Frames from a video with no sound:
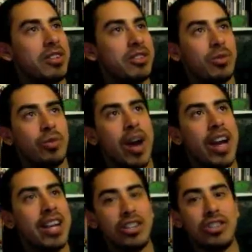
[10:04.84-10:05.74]
just
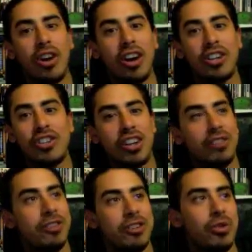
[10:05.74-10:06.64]
writing dark shit
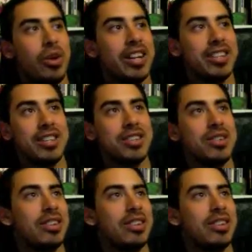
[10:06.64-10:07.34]
for Dwight to do.